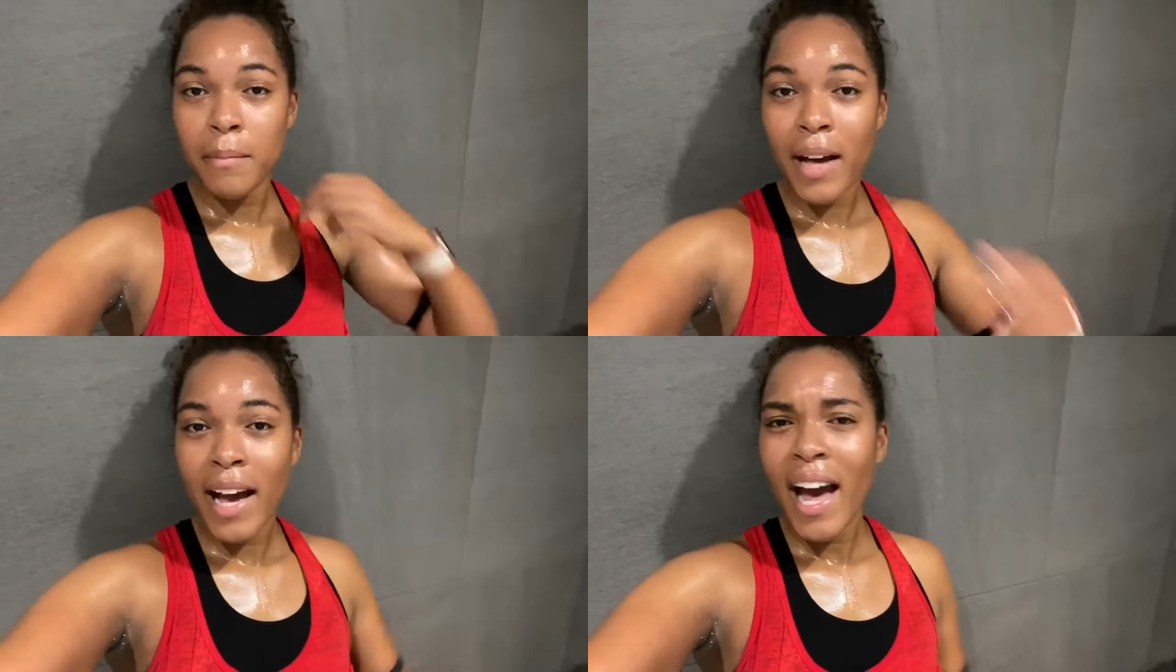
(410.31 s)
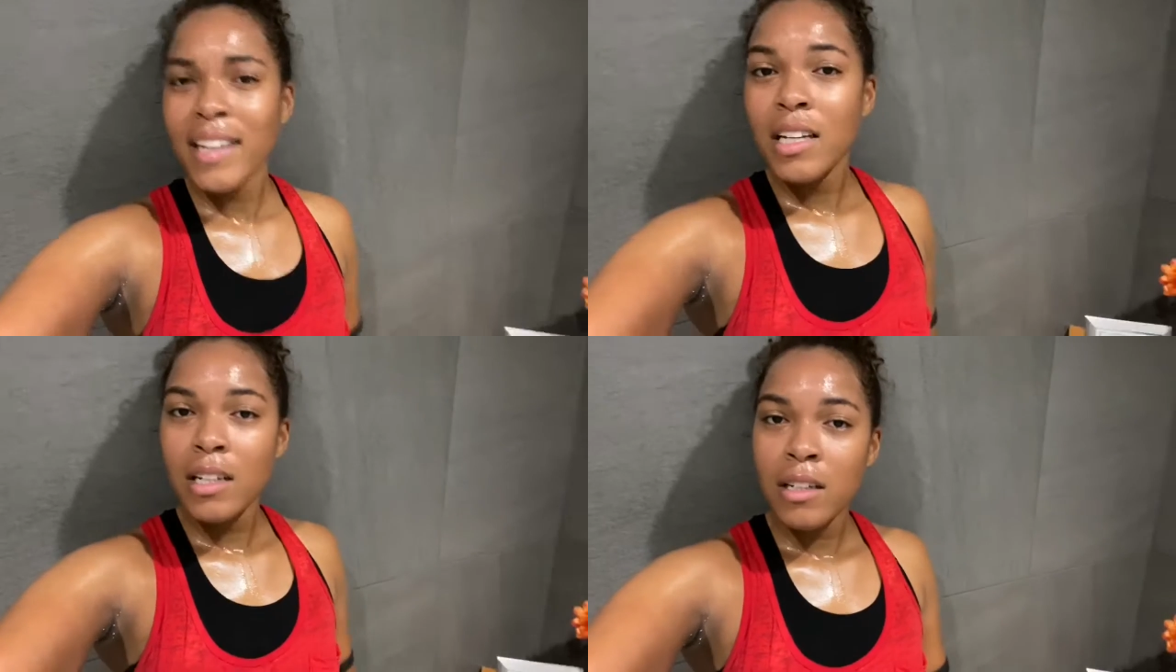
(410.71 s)
I had
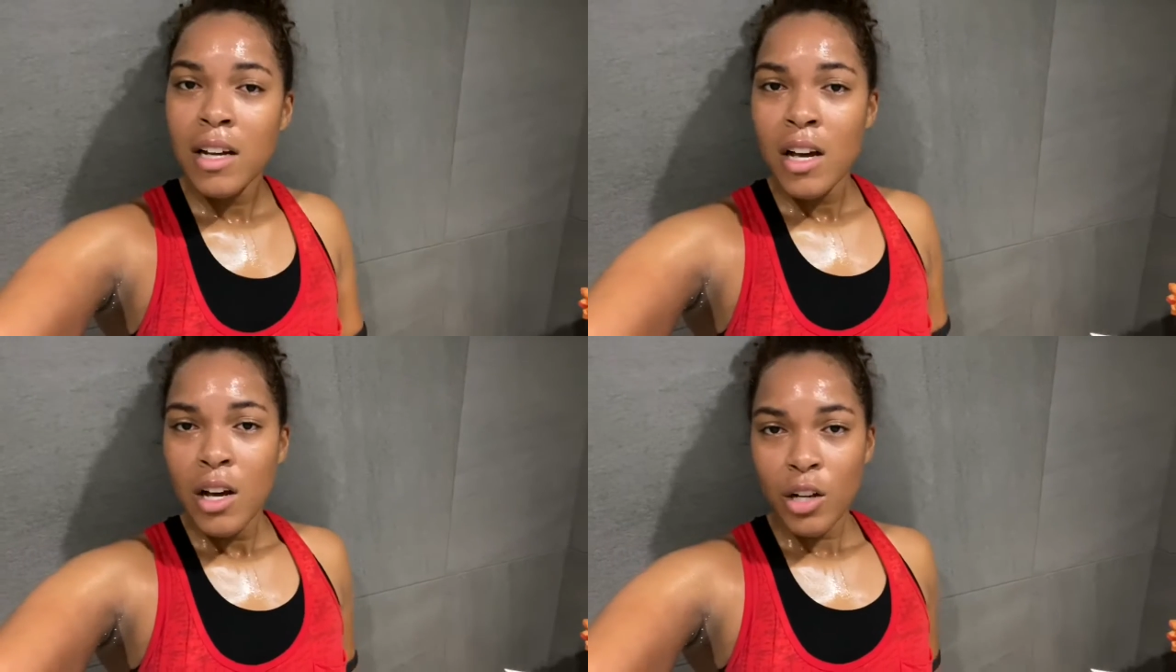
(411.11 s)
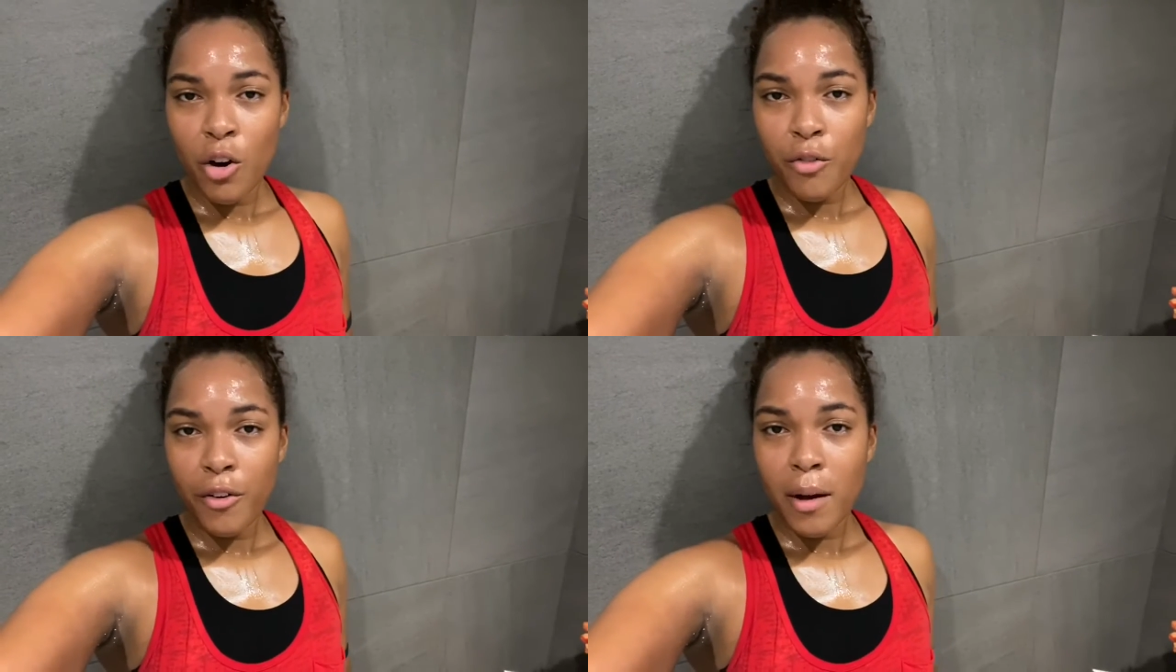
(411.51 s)
to
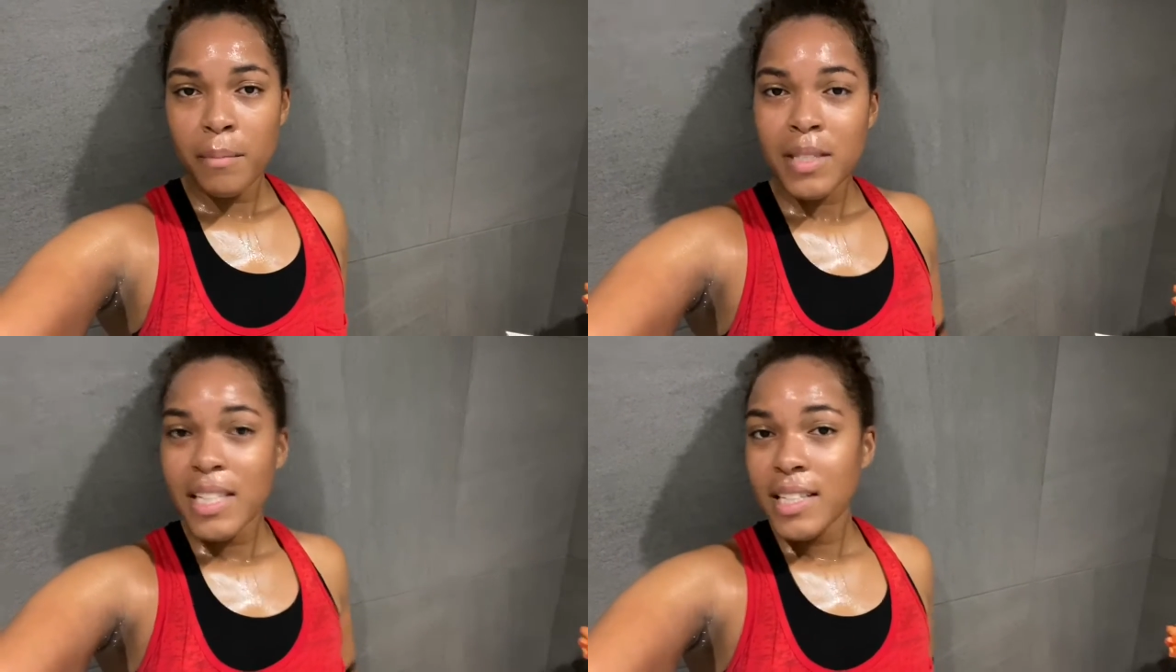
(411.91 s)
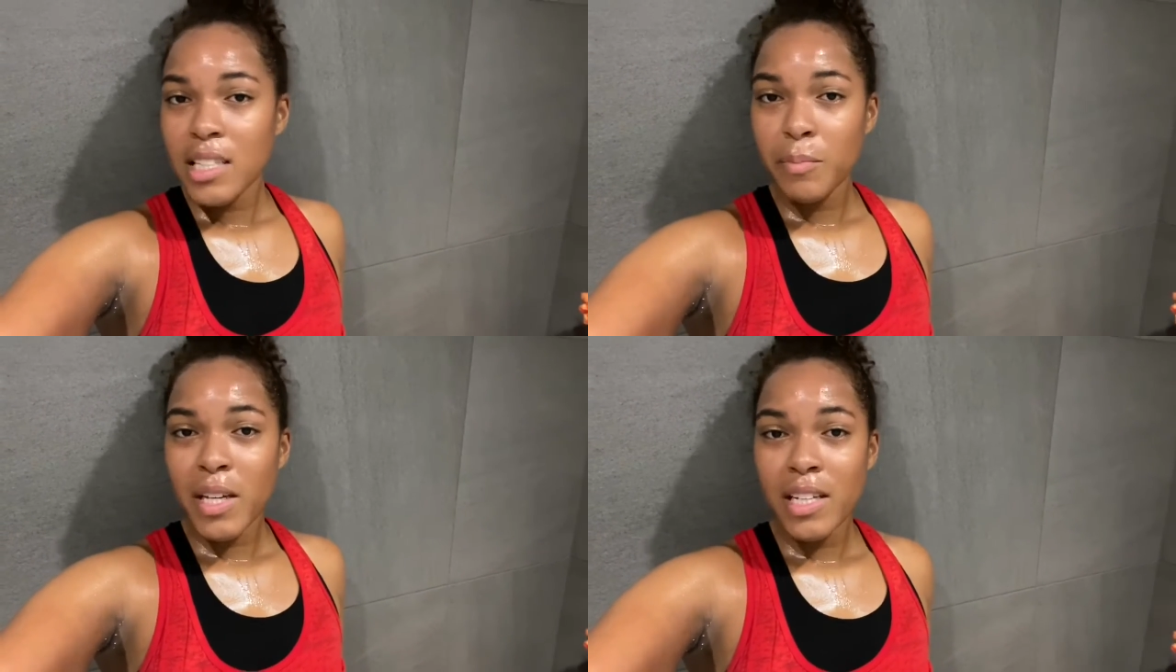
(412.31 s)
go from 6
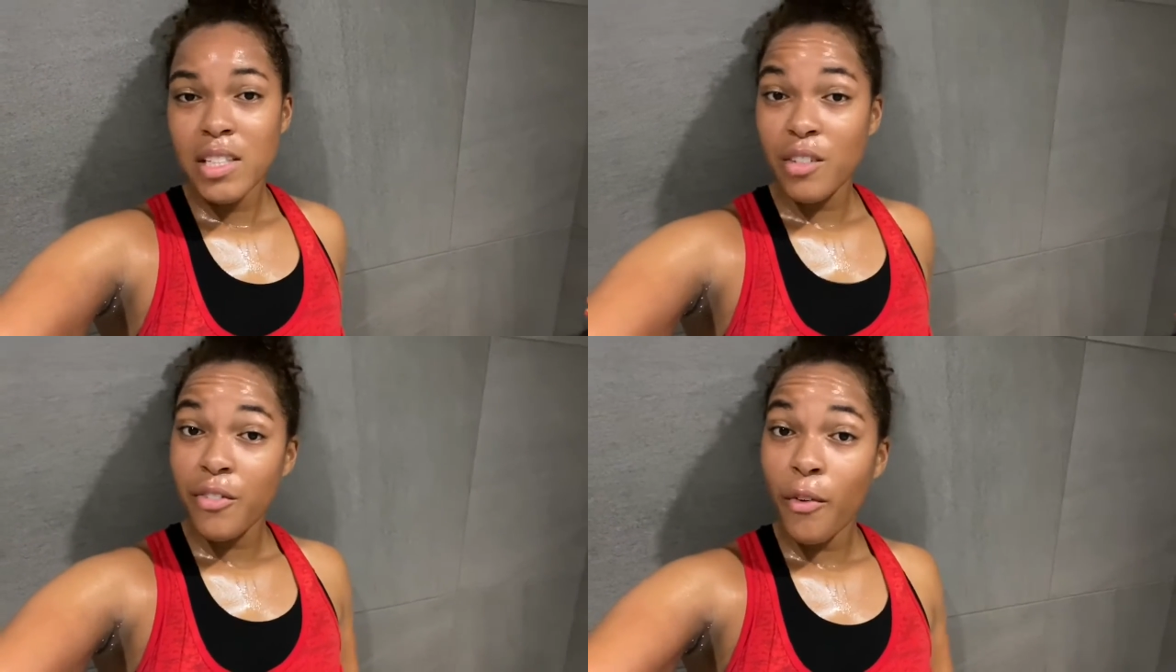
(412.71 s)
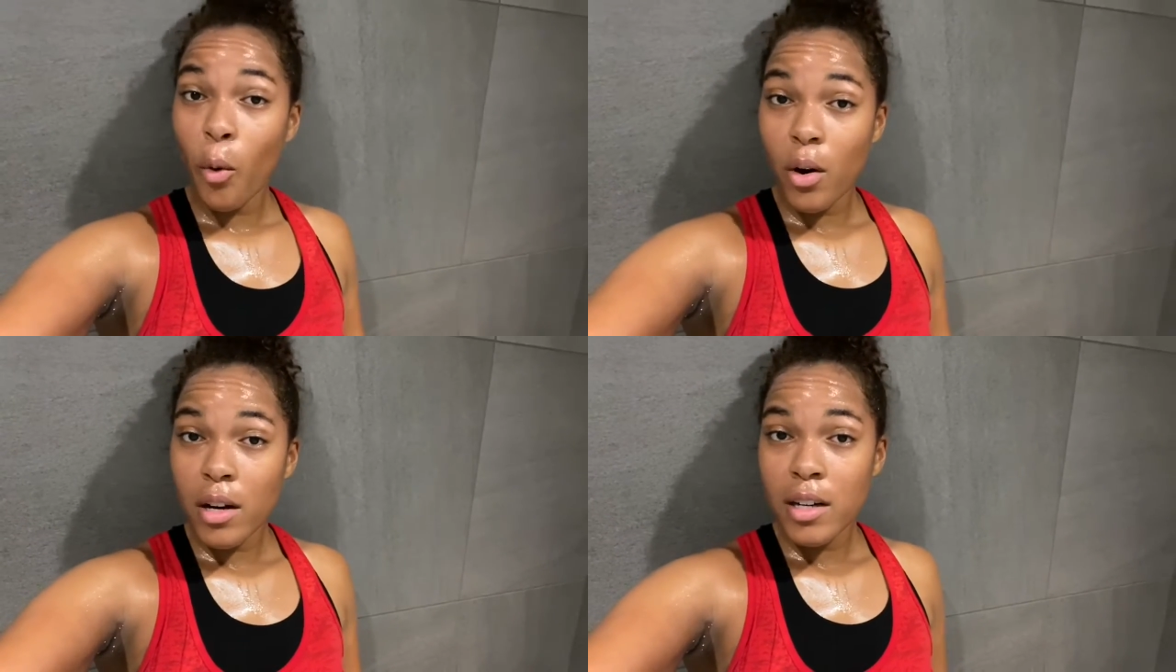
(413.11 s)
speed to
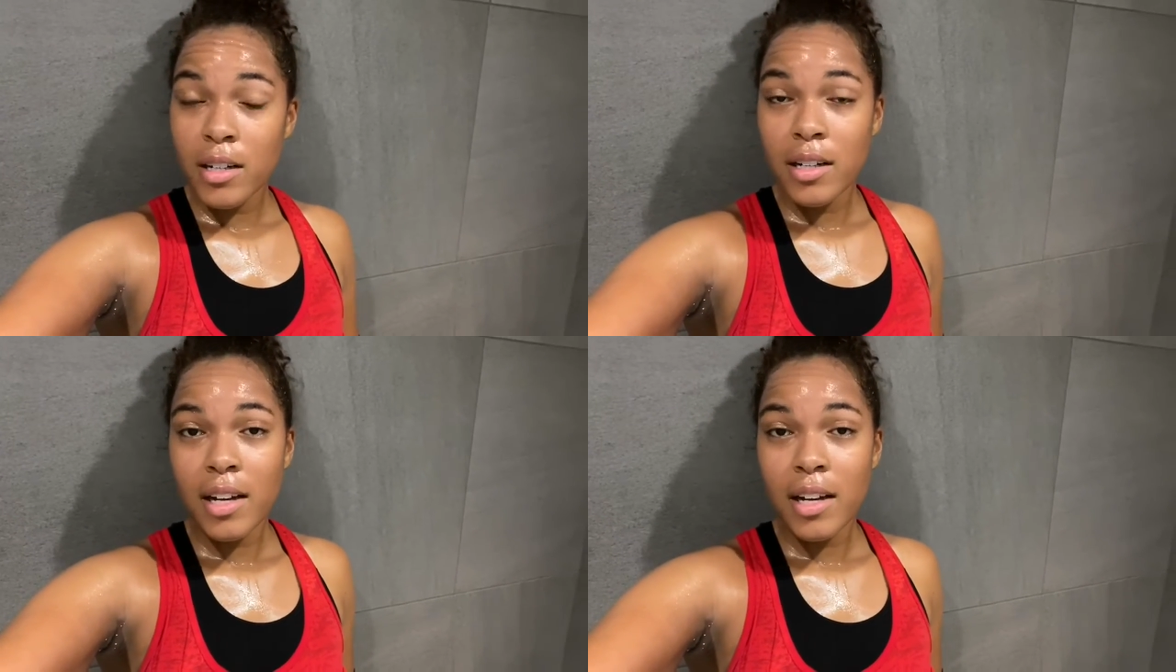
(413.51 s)
4